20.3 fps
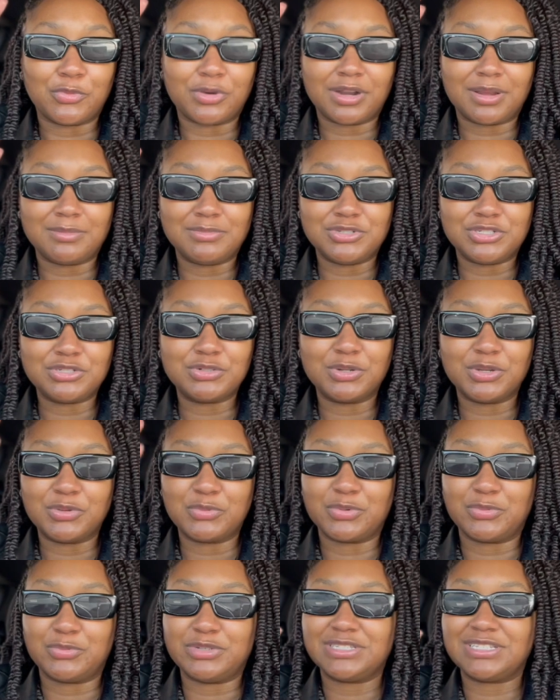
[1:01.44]
what I'm
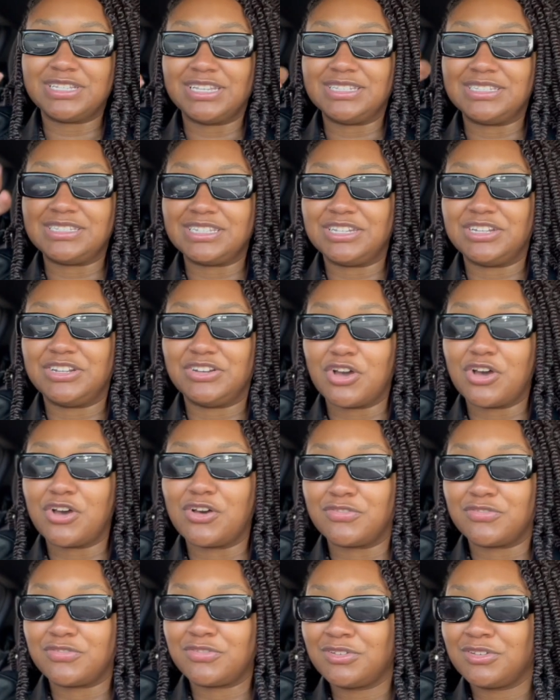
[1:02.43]
doing when we say sending
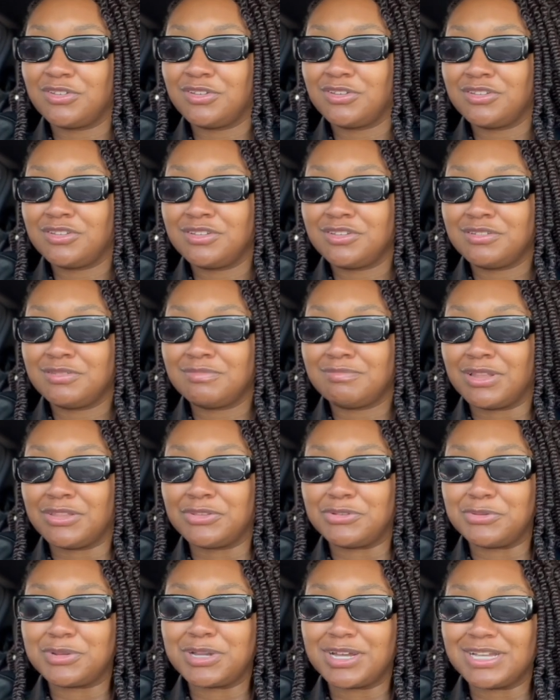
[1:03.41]
off my
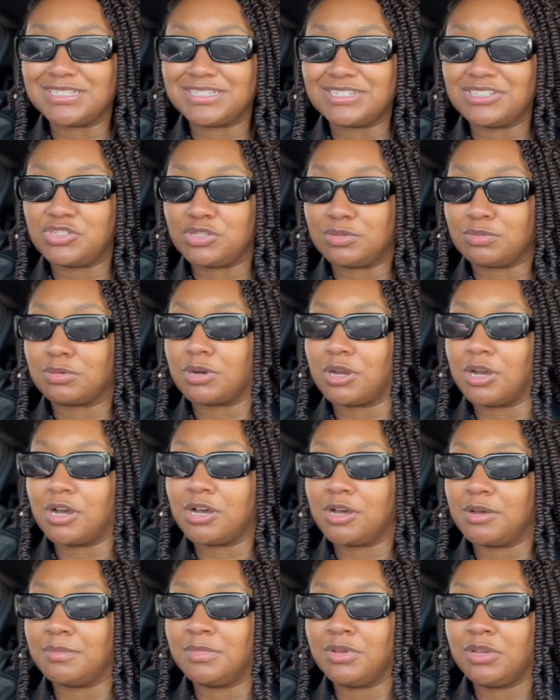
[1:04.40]
little cousin to
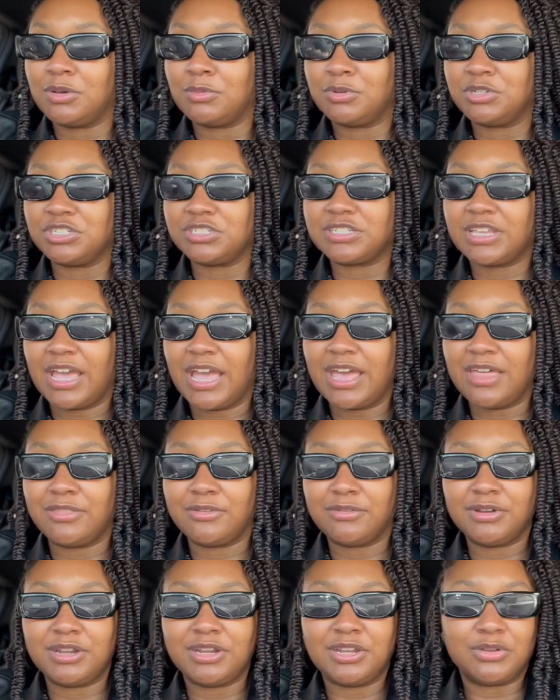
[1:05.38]
prom. We're just
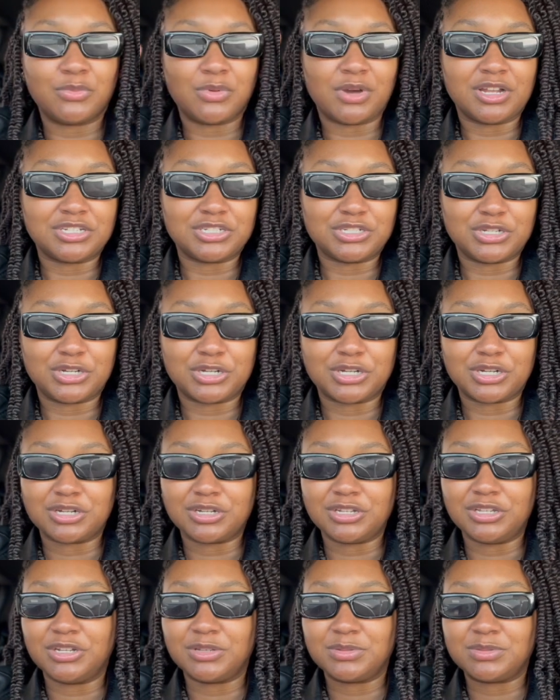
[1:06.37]
gathering and watching
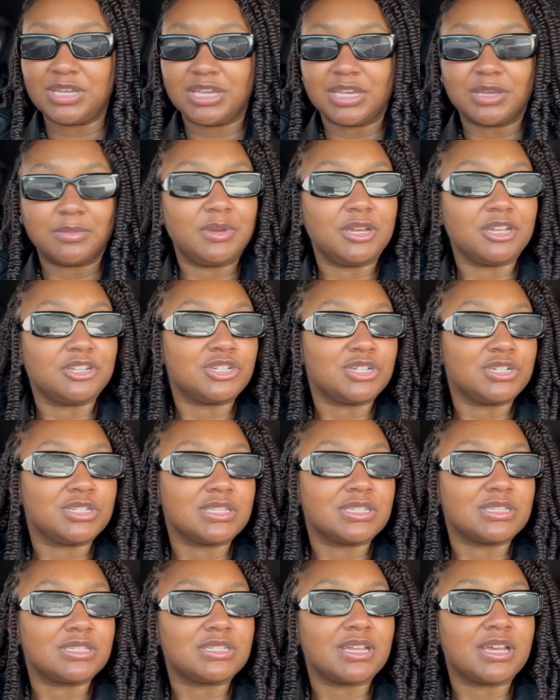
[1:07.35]
her, you know, taking pictures
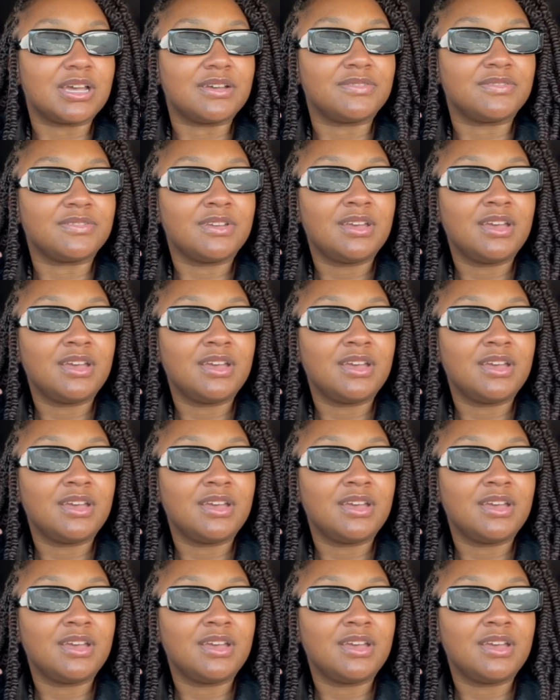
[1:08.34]
and stuff.